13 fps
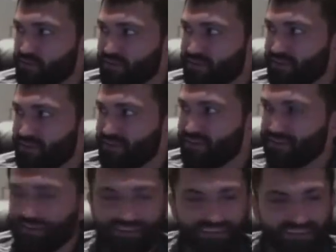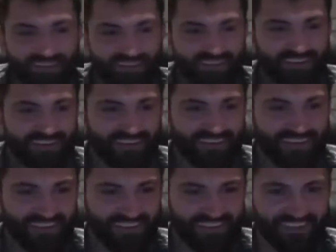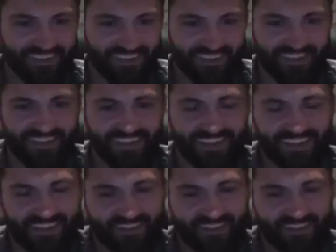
Exactly. Very, very badly scared people.